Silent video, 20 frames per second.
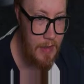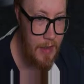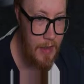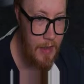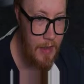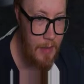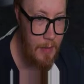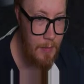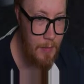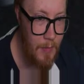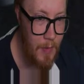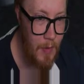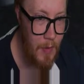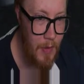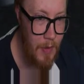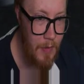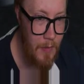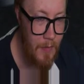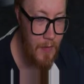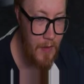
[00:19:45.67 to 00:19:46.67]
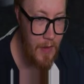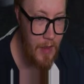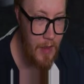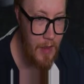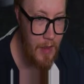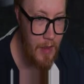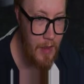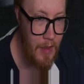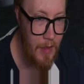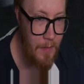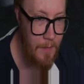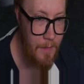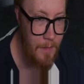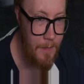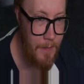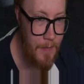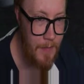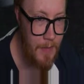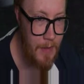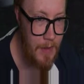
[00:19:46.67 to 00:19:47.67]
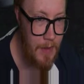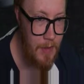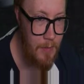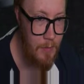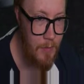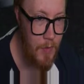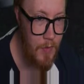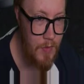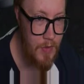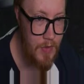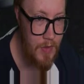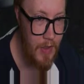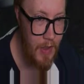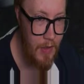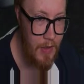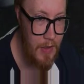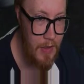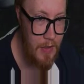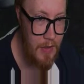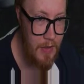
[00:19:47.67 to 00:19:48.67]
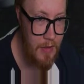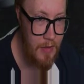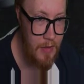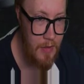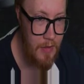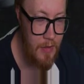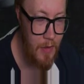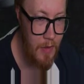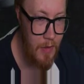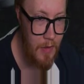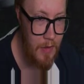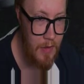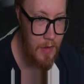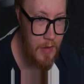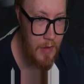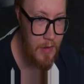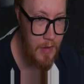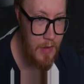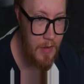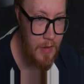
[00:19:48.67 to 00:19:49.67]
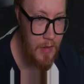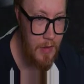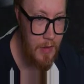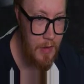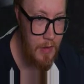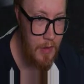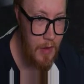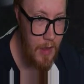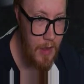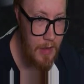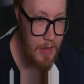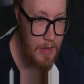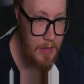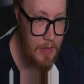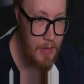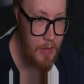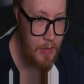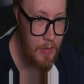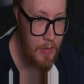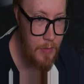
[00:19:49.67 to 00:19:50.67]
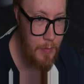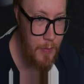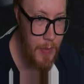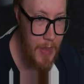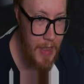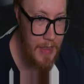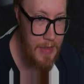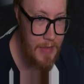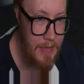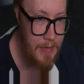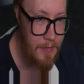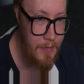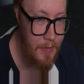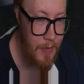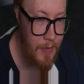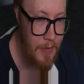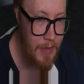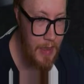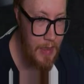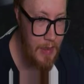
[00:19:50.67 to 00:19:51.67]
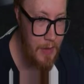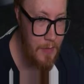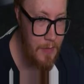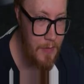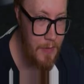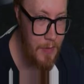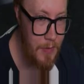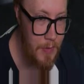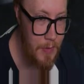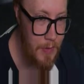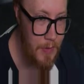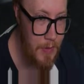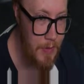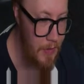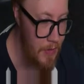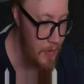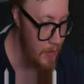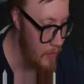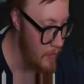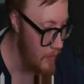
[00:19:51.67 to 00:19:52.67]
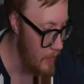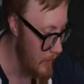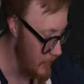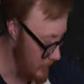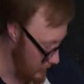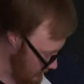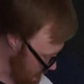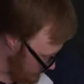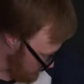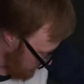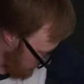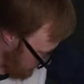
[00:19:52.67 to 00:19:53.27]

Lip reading: more of a mustard color. And it's a good base for yellow too. And